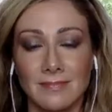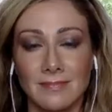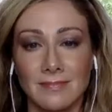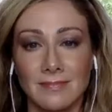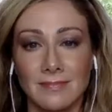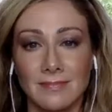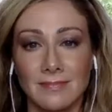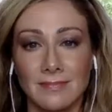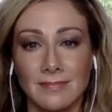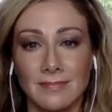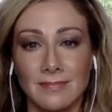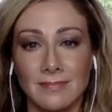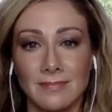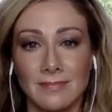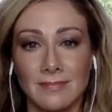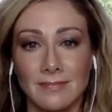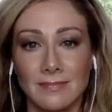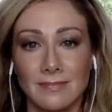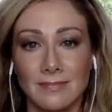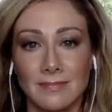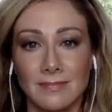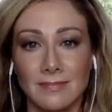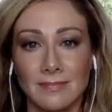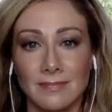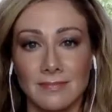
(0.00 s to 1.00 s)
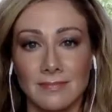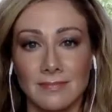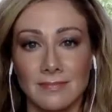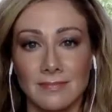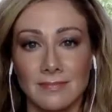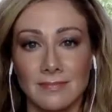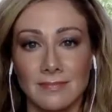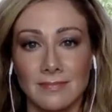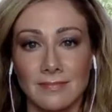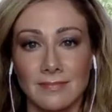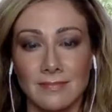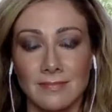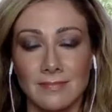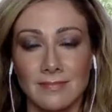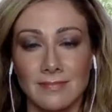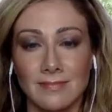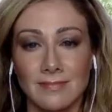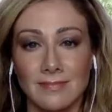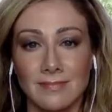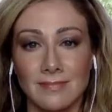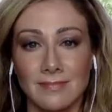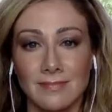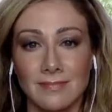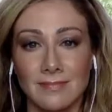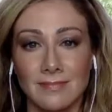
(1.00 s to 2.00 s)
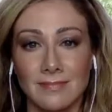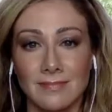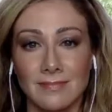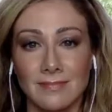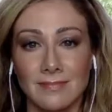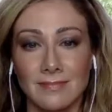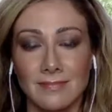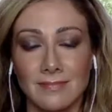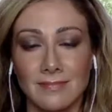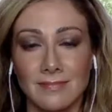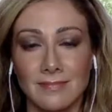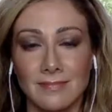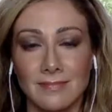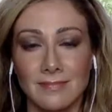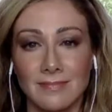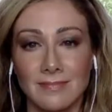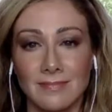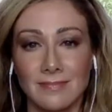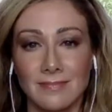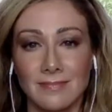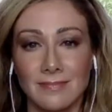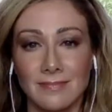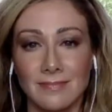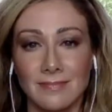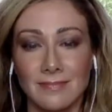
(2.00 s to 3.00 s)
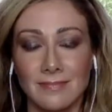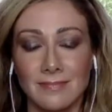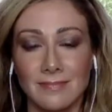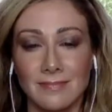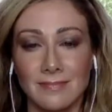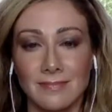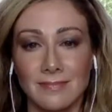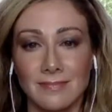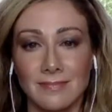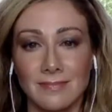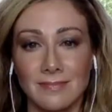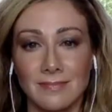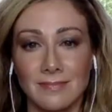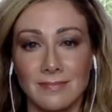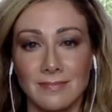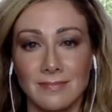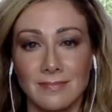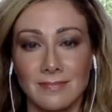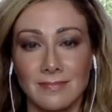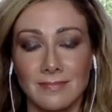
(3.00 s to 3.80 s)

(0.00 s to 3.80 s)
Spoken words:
The person shown says nothing.